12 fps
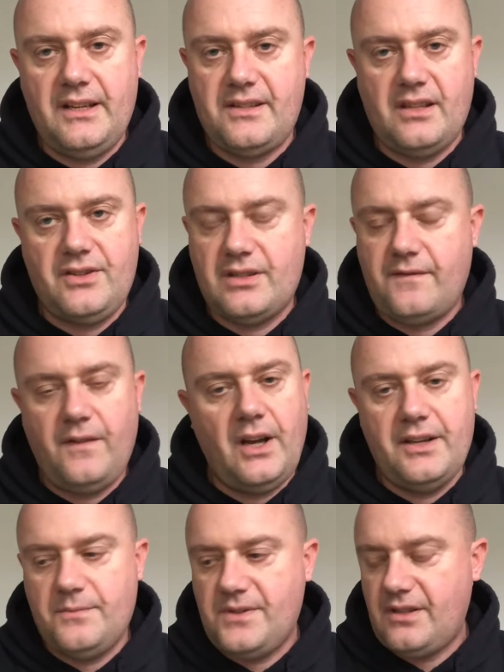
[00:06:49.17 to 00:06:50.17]
I just find
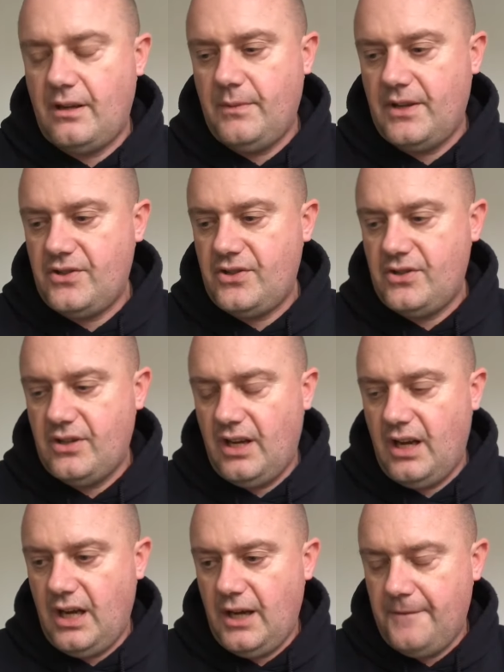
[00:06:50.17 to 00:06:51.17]
them so much
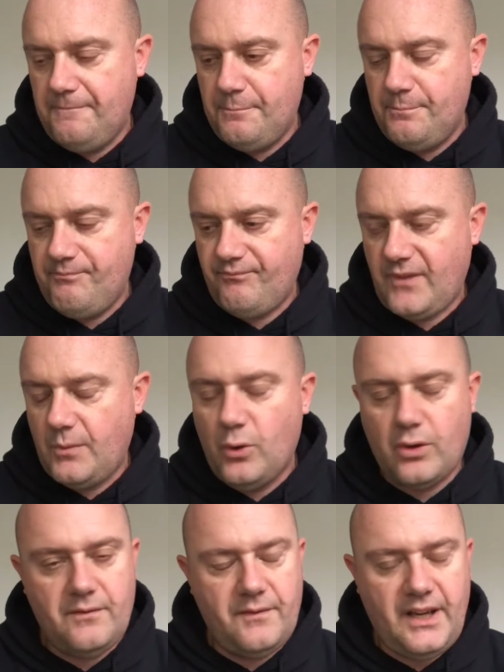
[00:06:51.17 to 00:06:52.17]
more
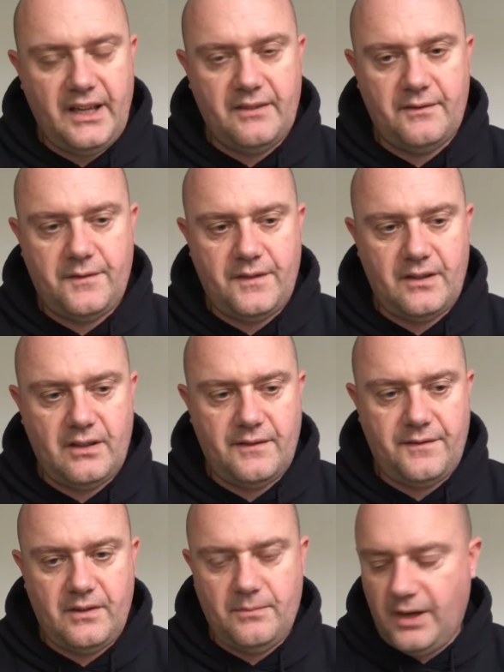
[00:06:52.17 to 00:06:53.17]
convenient
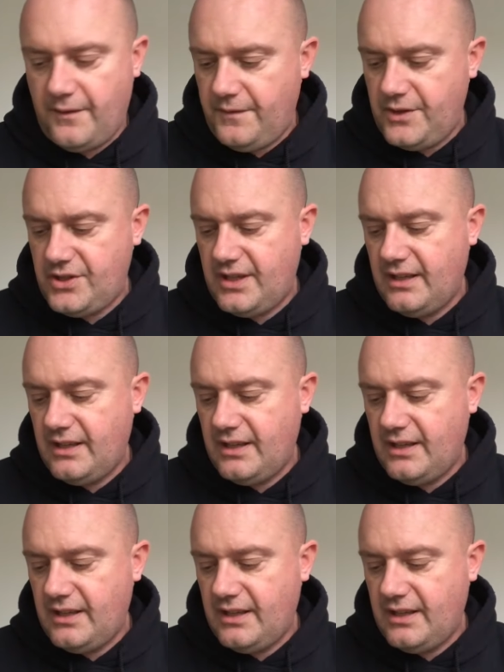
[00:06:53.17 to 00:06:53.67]
for my fishing.